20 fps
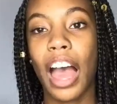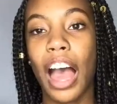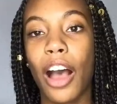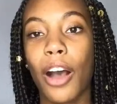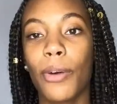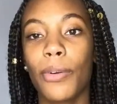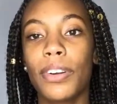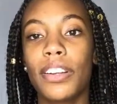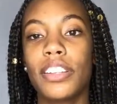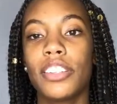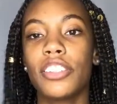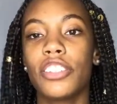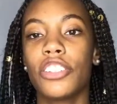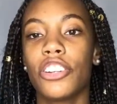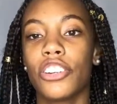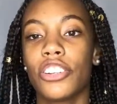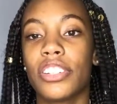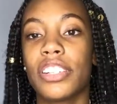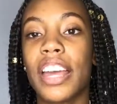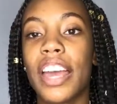How is
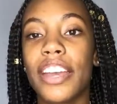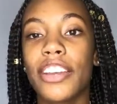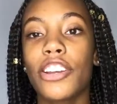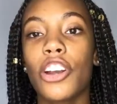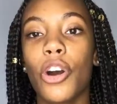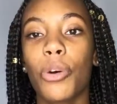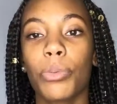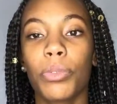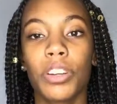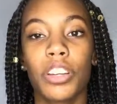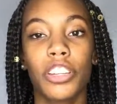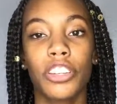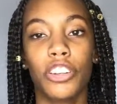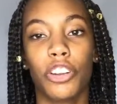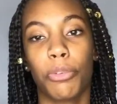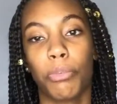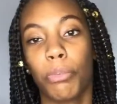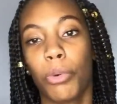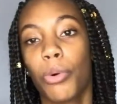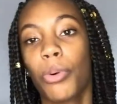your day going?
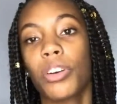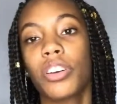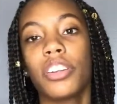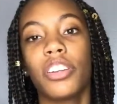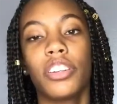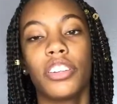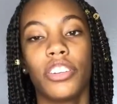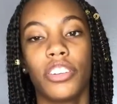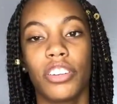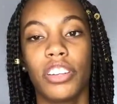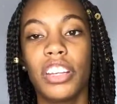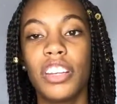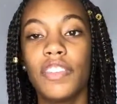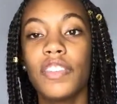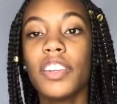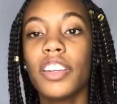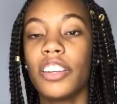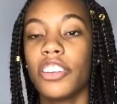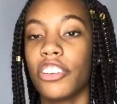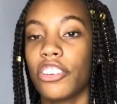Your morning, your
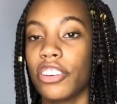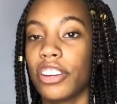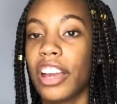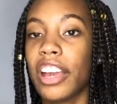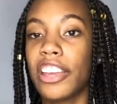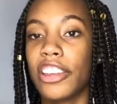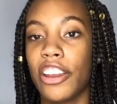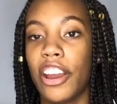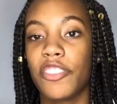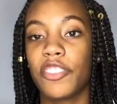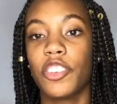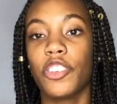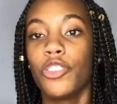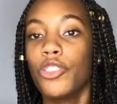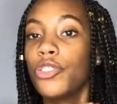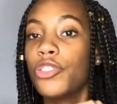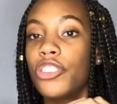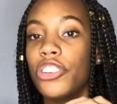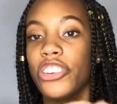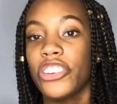evening, your night, your
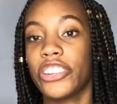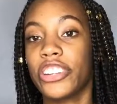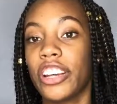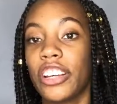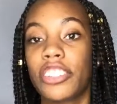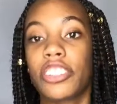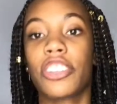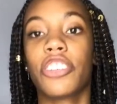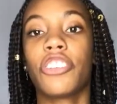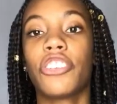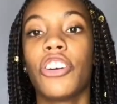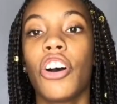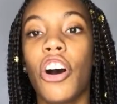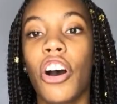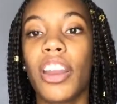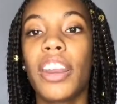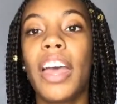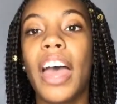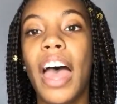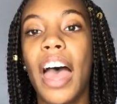afternoon, your dusk, your
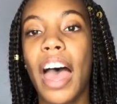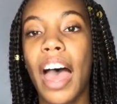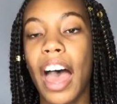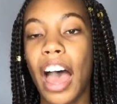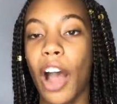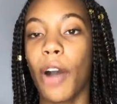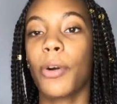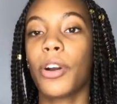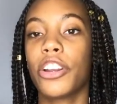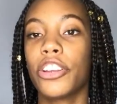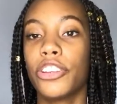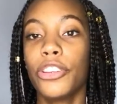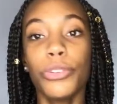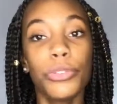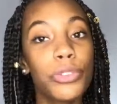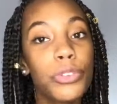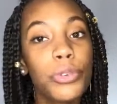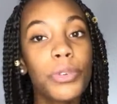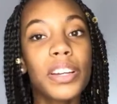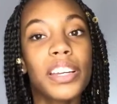dawn. How are
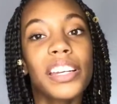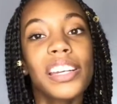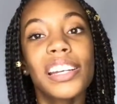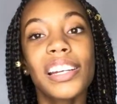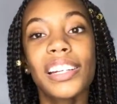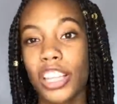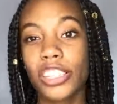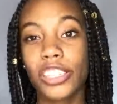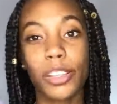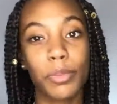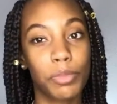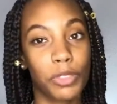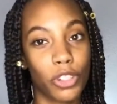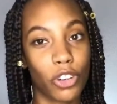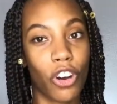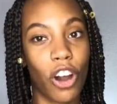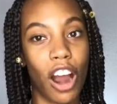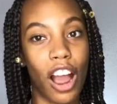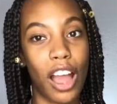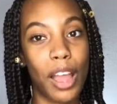you doing?
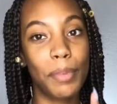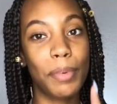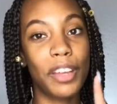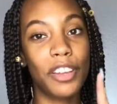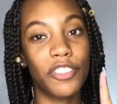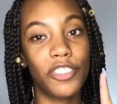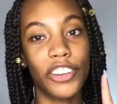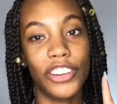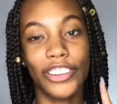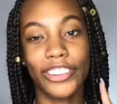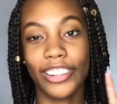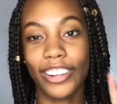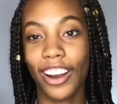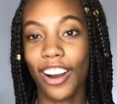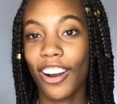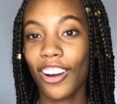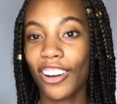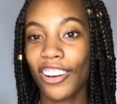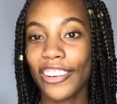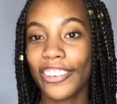Subscribe if you're
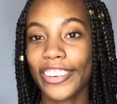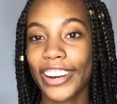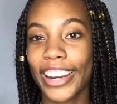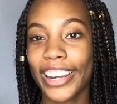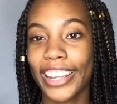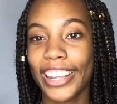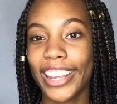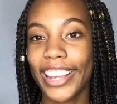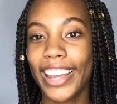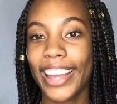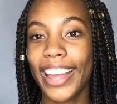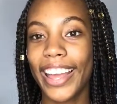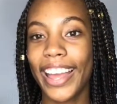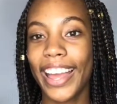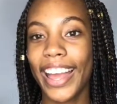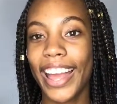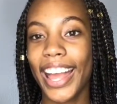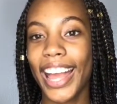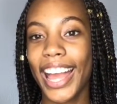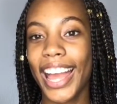not already.
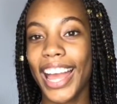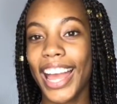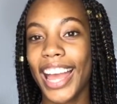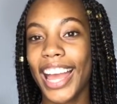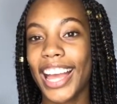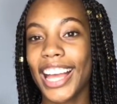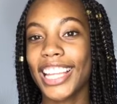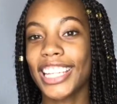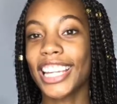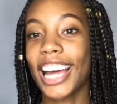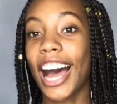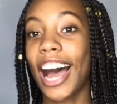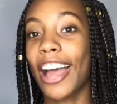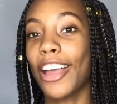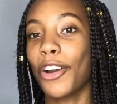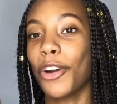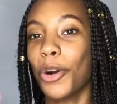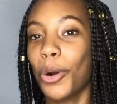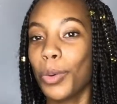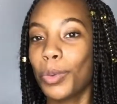And
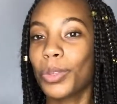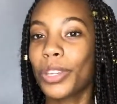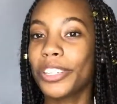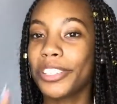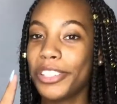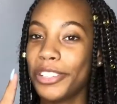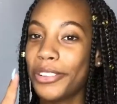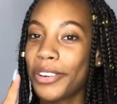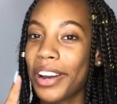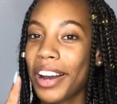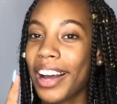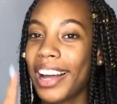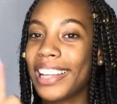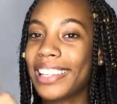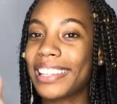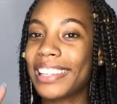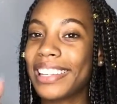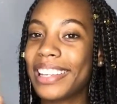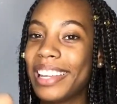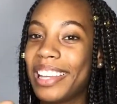I hope to see you
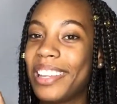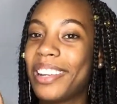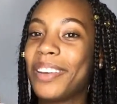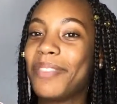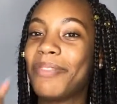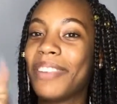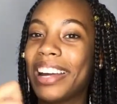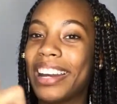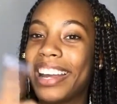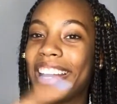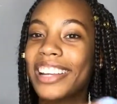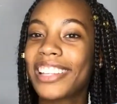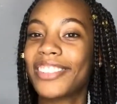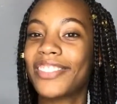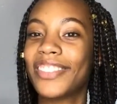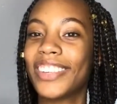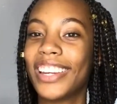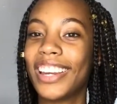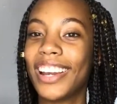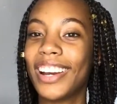guys in my
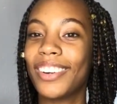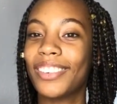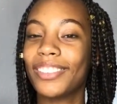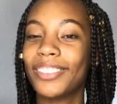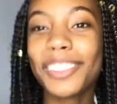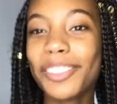next video.